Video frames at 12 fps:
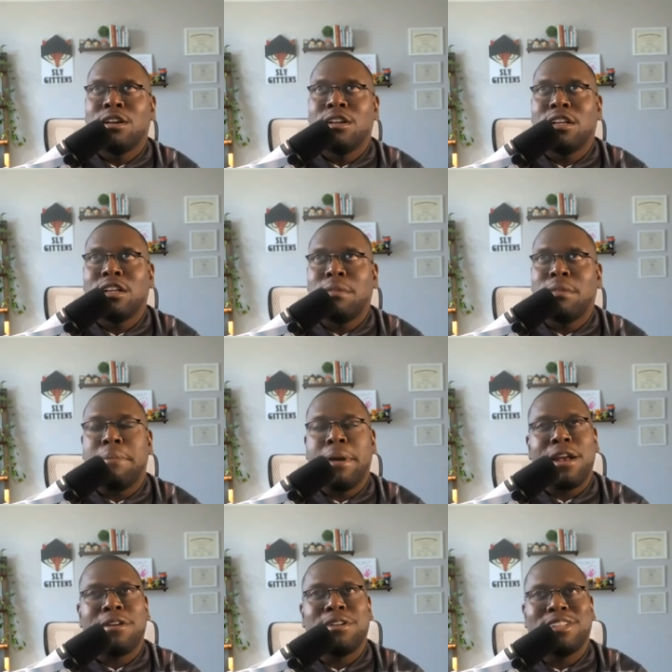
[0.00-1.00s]
my
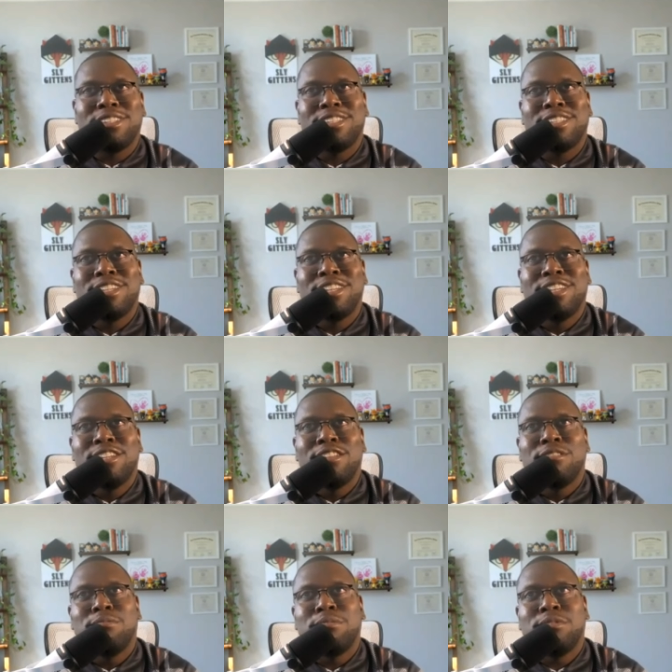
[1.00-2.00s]
parents,
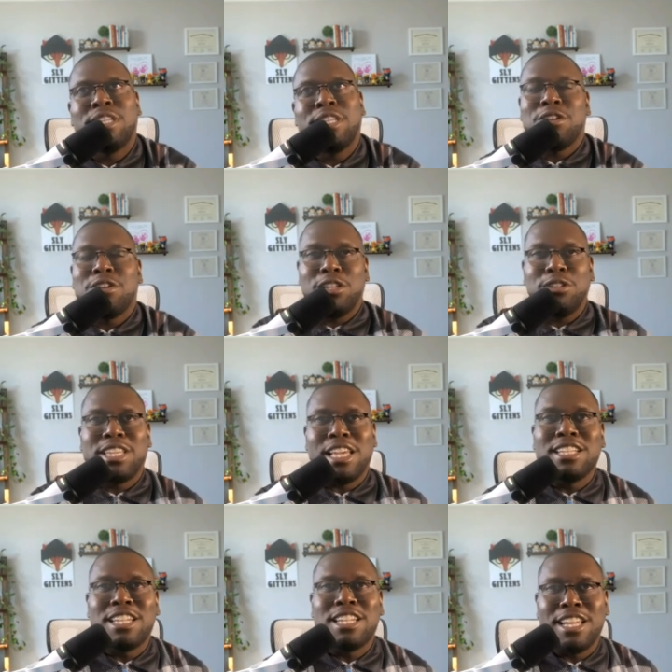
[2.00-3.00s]
they don't know how to use the
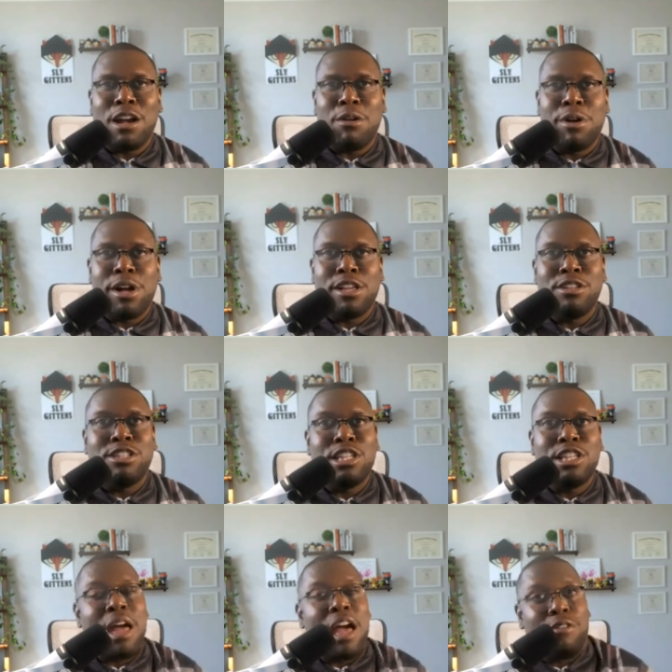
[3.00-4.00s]
internet that well, and you see them
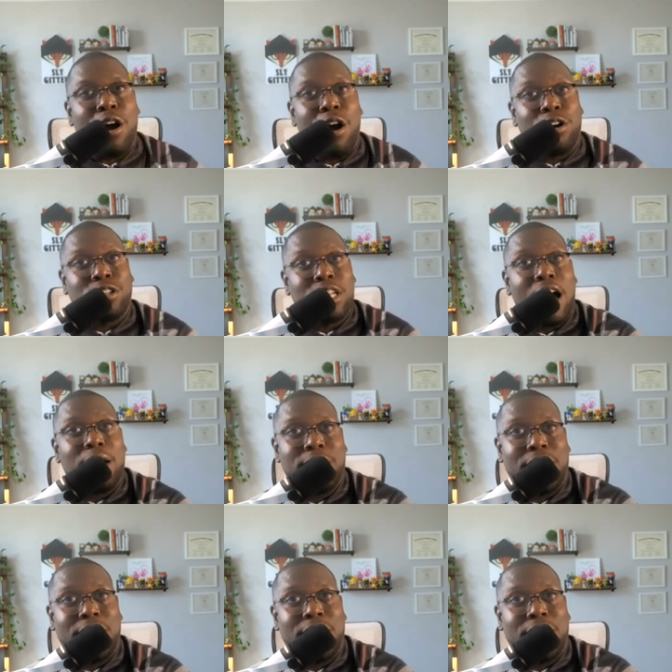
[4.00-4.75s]
have a hard time.